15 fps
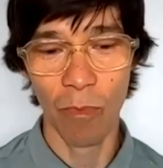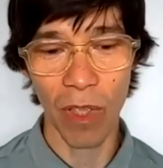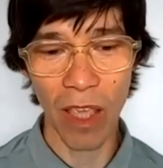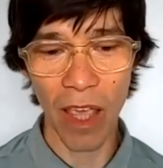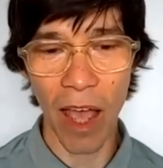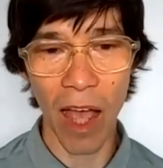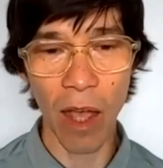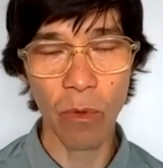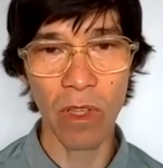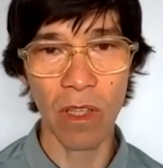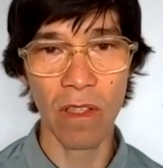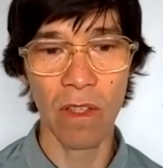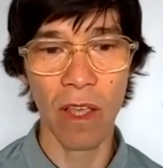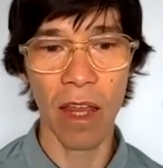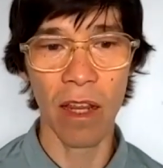but yeah, I was
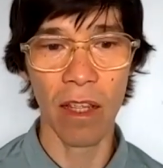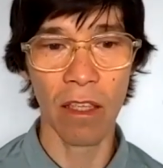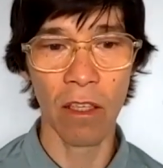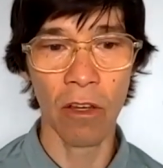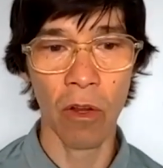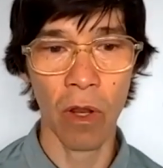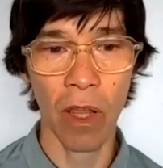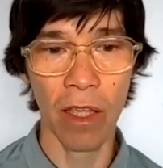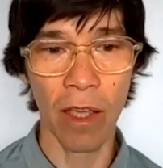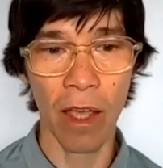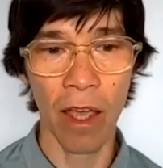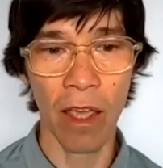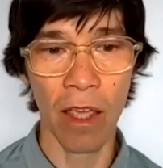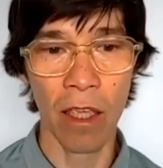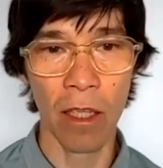ecstatic, you know, like
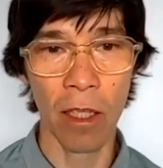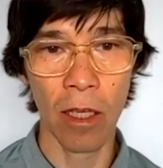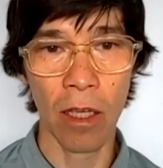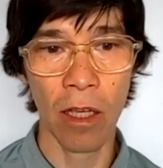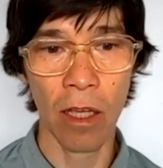I